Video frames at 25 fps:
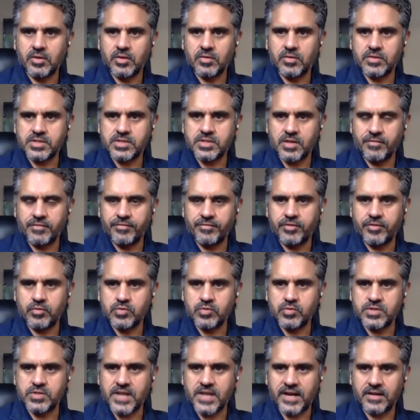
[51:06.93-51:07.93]
some few
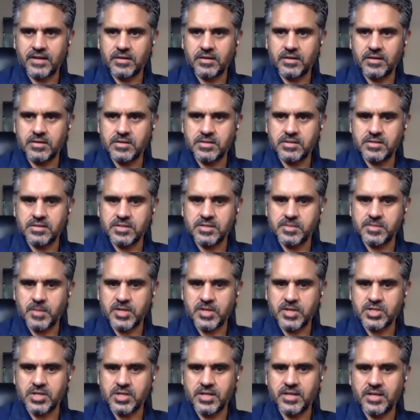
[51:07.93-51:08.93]
sectors,
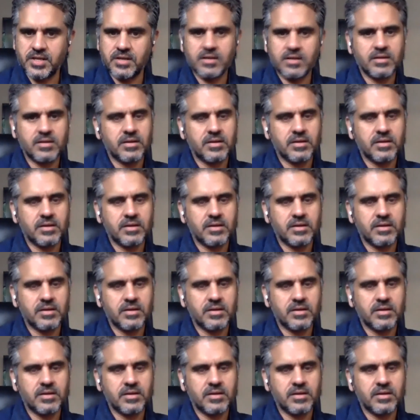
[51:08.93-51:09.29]
especially,